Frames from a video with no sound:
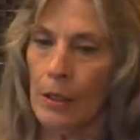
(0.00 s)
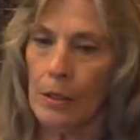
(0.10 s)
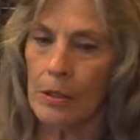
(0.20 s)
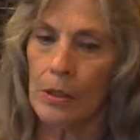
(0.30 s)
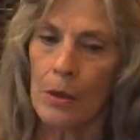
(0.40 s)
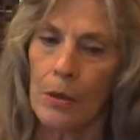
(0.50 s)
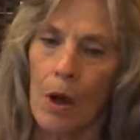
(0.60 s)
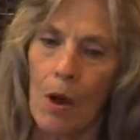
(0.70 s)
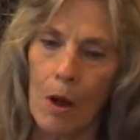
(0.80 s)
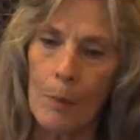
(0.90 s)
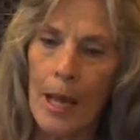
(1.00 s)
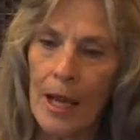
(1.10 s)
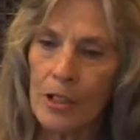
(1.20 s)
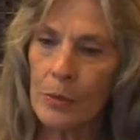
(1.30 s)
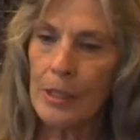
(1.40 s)
So all
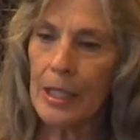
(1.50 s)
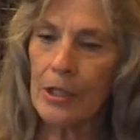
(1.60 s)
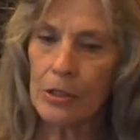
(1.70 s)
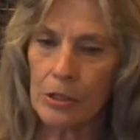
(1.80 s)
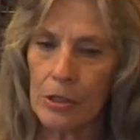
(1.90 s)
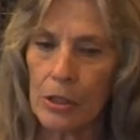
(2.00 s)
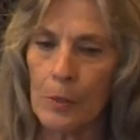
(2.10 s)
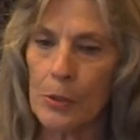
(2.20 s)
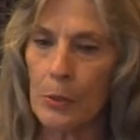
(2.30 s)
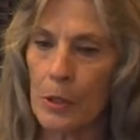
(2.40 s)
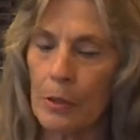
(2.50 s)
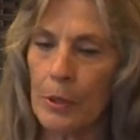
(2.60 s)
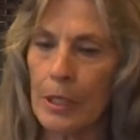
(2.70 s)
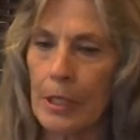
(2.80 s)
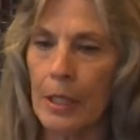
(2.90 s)
past relationships, whether
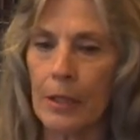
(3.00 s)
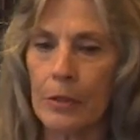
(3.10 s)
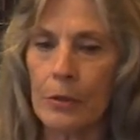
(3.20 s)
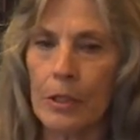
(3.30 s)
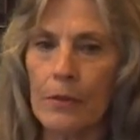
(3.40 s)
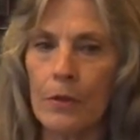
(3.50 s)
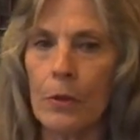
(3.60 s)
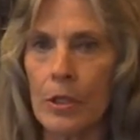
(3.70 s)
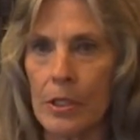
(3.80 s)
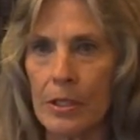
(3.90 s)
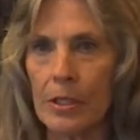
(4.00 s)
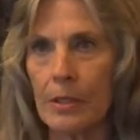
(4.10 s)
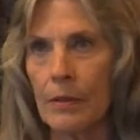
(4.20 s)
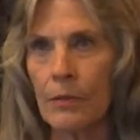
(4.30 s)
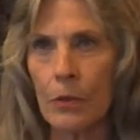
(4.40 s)
we are doing divorce, see,
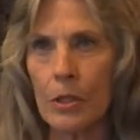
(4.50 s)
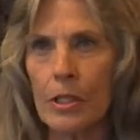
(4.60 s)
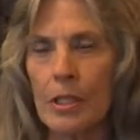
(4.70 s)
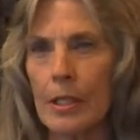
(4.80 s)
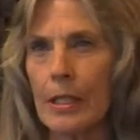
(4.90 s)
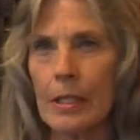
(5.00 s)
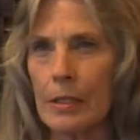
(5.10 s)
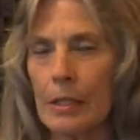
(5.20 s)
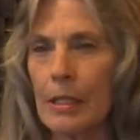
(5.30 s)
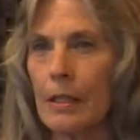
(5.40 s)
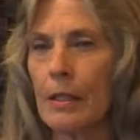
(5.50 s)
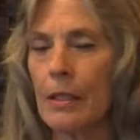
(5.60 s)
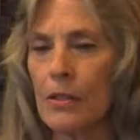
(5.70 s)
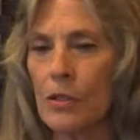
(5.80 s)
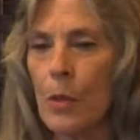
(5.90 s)
divorce is like, it's, it, it,
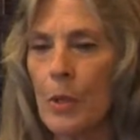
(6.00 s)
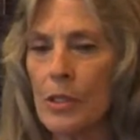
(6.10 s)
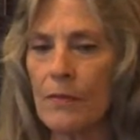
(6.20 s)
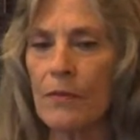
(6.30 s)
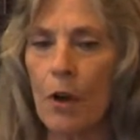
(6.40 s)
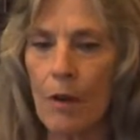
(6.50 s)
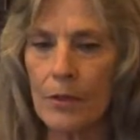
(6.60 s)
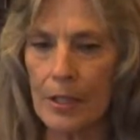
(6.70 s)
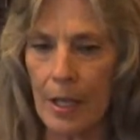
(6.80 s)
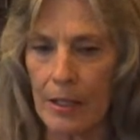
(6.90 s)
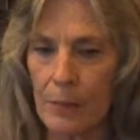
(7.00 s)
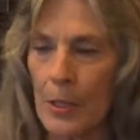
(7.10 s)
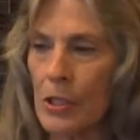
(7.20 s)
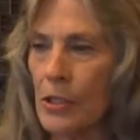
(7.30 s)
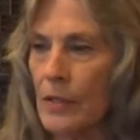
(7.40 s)
there's so much involved in that,
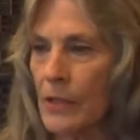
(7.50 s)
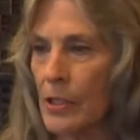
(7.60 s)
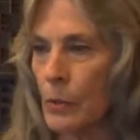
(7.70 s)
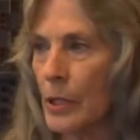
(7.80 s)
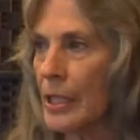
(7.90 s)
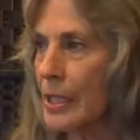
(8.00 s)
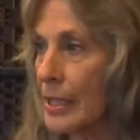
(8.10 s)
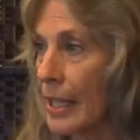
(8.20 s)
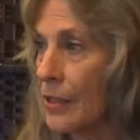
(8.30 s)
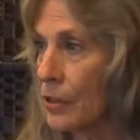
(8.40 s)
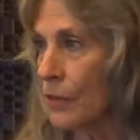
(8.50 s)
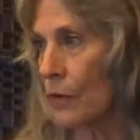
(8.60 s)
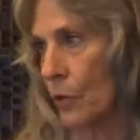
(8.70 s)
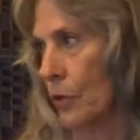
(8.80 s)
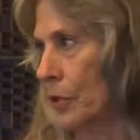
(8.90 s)
especially if it's a really intense
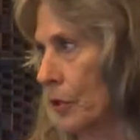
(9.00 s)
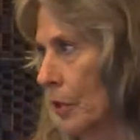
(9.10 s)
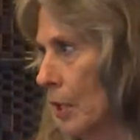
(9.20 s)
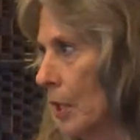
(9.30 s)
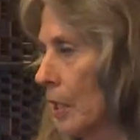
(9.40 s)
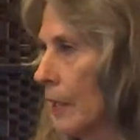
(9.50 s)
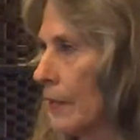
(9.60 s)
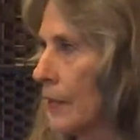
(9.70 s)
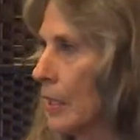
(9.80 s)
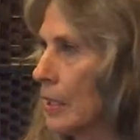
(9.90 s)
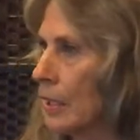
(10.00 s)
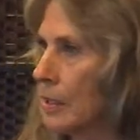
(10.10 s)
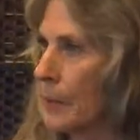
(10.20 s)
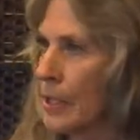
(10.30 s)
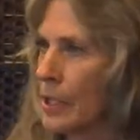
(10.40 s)
divorce, if it,
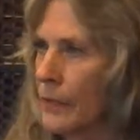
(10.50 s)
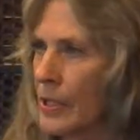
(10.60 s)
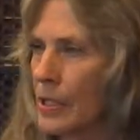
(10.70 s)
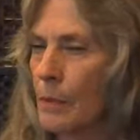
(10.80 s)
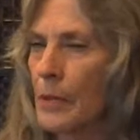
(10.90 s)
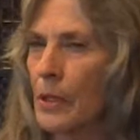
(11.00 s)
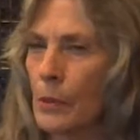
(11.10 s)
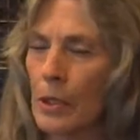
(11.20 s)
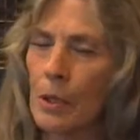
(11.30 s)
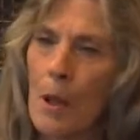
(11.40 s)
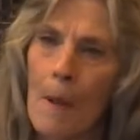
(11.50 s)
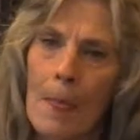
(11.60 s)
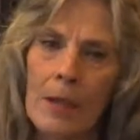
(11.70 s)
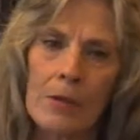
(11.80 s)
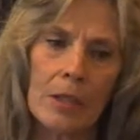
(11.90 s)
especially if it's something where
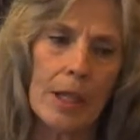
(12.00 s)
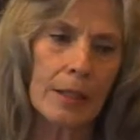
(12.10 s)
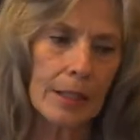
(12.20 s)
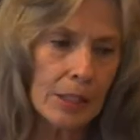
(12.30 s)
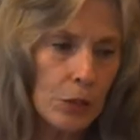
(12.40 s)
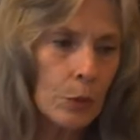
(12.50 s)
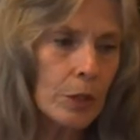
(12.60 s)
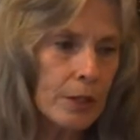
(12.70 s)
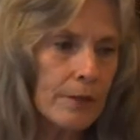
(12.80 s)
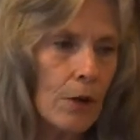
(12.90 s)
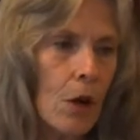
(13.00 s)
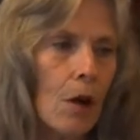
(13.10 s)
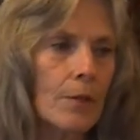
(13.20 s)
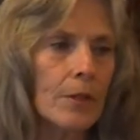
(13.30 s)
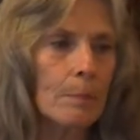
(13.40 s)
there's like, like children
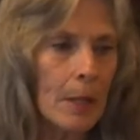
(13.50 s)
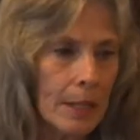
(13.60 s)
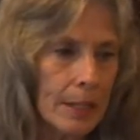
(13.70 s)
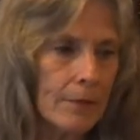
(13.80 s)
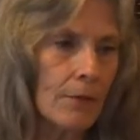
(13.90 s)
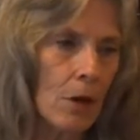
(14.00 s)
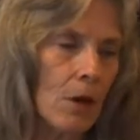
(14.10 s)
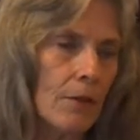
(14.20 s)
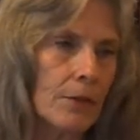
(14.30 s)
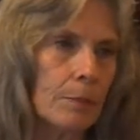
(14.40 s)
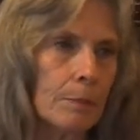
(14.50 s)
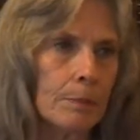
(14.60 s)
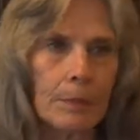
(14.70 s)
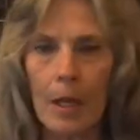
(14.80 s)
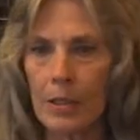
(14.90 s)
involved and money involved and
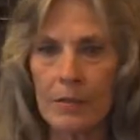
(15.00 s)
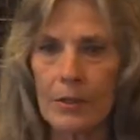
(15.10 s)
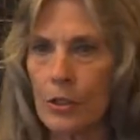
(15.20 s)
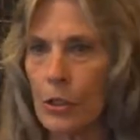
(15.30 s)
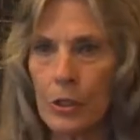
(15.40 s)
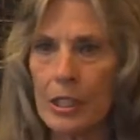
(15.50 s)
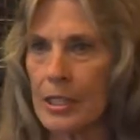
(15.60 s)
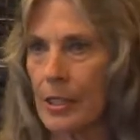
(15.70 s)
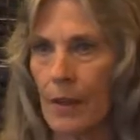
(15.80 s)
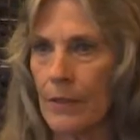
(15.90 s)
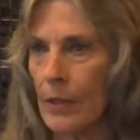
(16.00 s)
lots of attorney stuff and